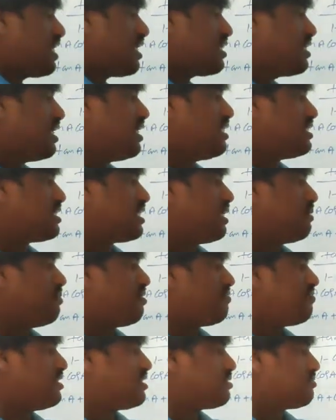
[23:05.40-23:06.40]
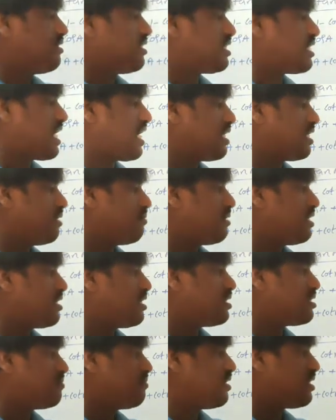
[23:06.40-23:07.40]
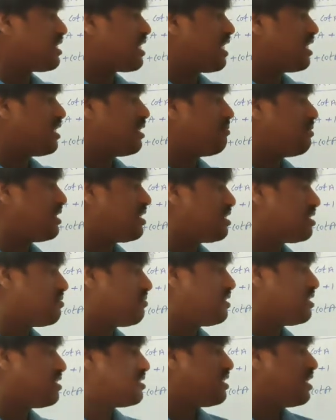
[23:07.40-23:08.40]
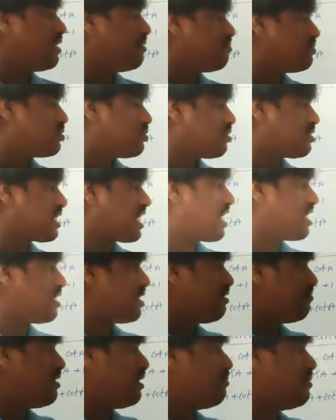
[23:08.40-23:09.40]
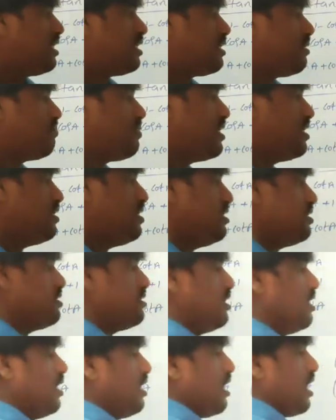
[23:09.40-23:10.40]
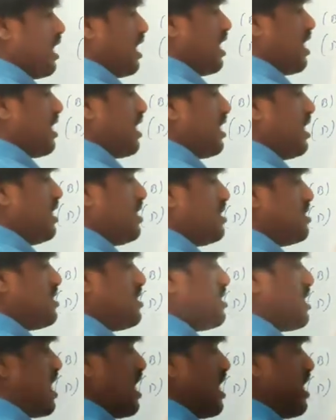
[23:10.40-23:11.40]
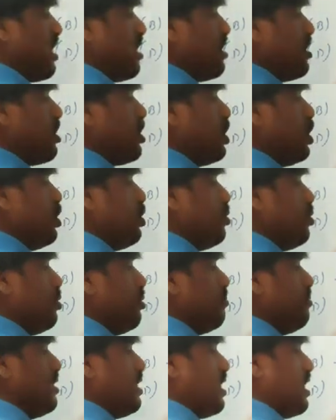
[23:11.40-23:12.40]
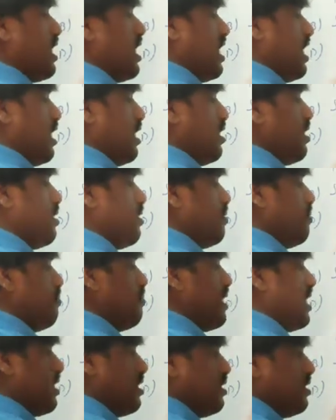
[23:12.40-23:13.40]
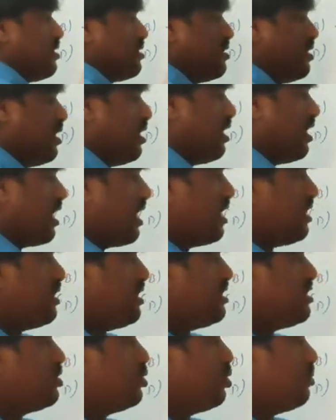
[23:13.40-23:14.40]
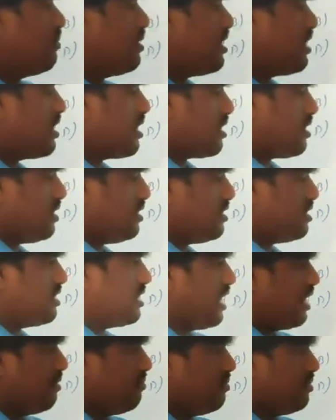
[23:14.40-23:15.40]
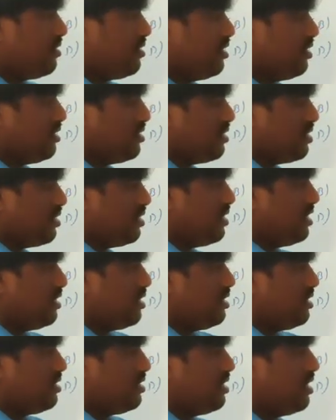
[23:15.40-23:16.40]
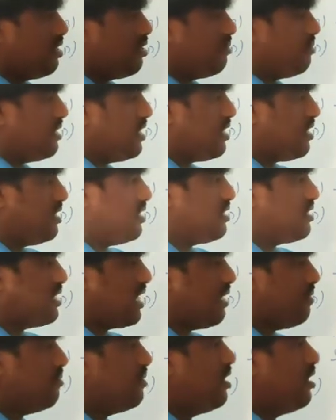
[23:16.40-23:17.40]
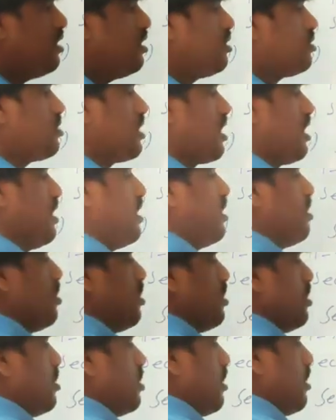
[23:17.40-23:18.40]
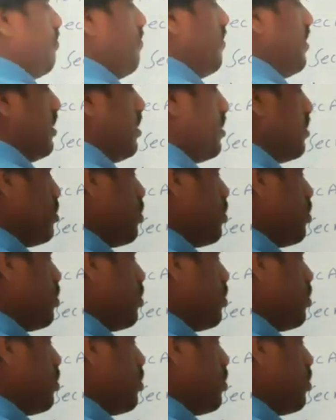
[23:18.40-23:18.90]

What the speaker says: the LCM of this one, tan A minus 1, tan A minus 1 is same. So tan A will multiply this, I'll get as tan cube A minus, and this numerator is same, this the denominator is same, so I'll get on the top 1. So